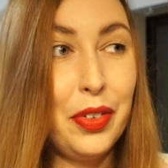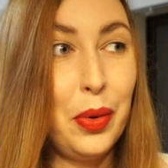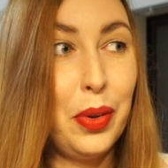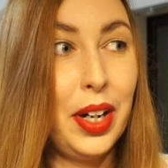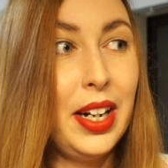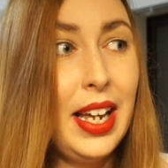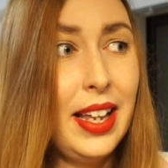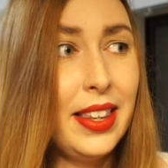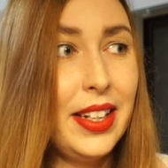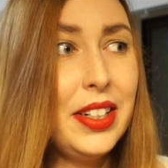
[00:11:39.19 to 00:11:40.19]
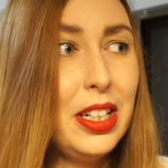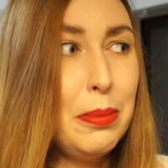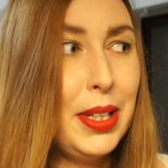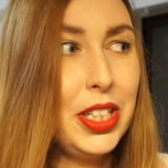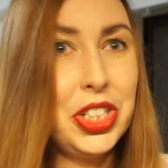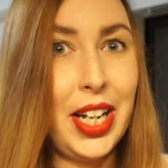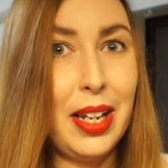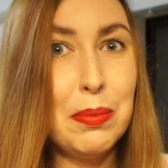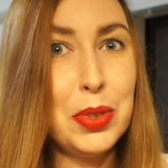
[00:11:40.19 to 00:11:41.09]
or they're going to be ashamed,